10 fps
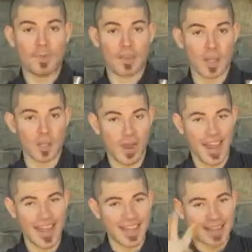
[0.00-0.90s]
but then you
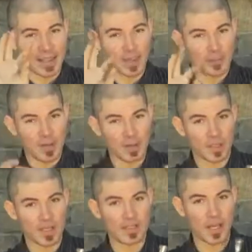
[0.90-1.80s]
add that little bit
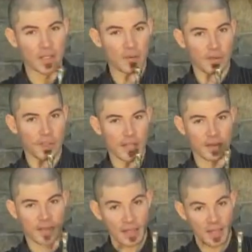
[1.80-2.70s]
of a glissando at the
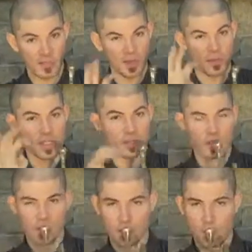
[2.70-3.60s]
end, that little bit of a
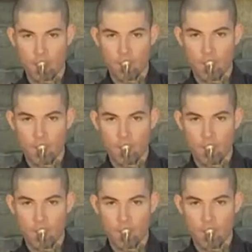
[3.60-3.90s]
squeeze.